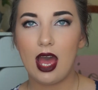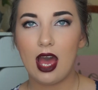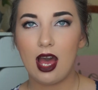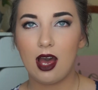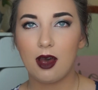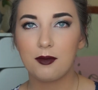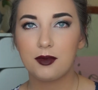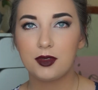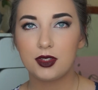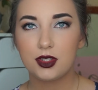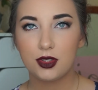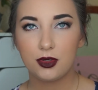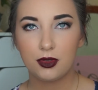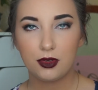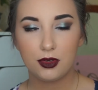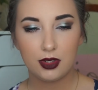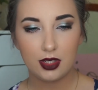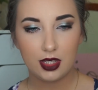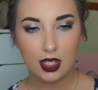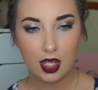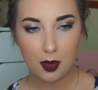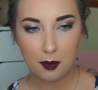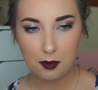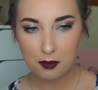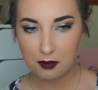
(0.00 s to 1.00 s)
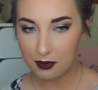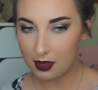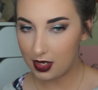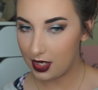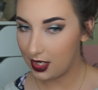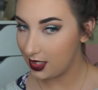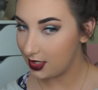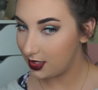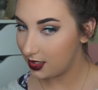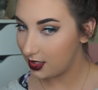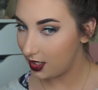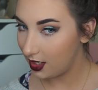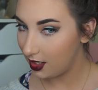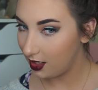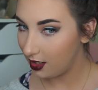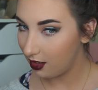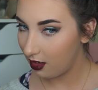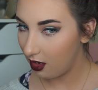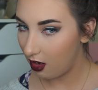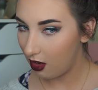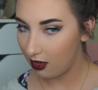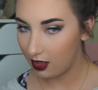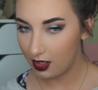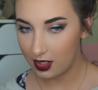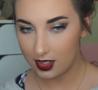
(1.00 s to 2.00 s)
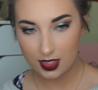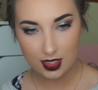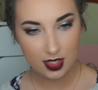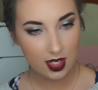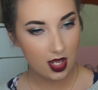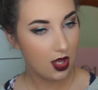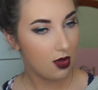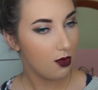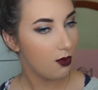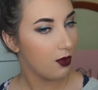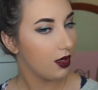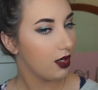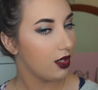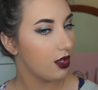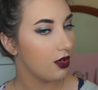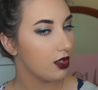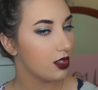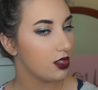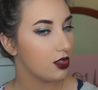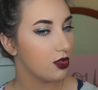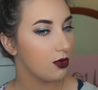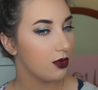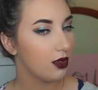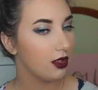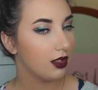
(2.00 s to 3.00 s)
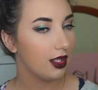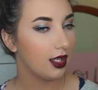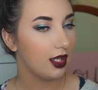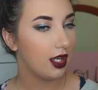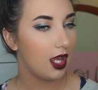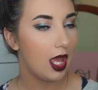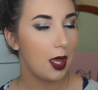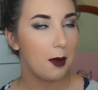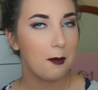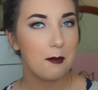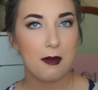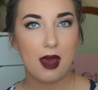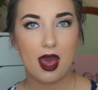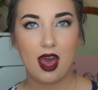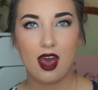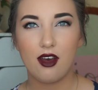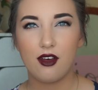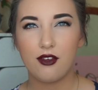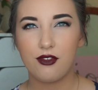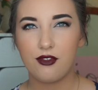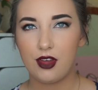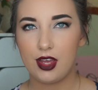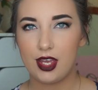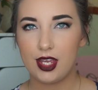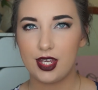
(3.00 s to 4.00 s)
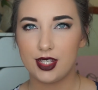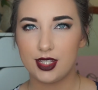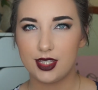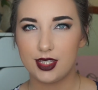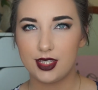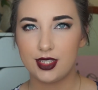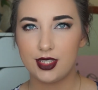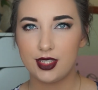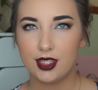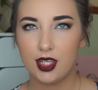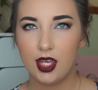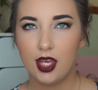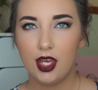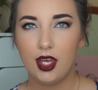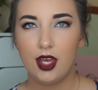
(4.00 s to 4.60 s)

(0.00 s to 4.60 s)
absolutely amazing on a day where you're doing like a matte face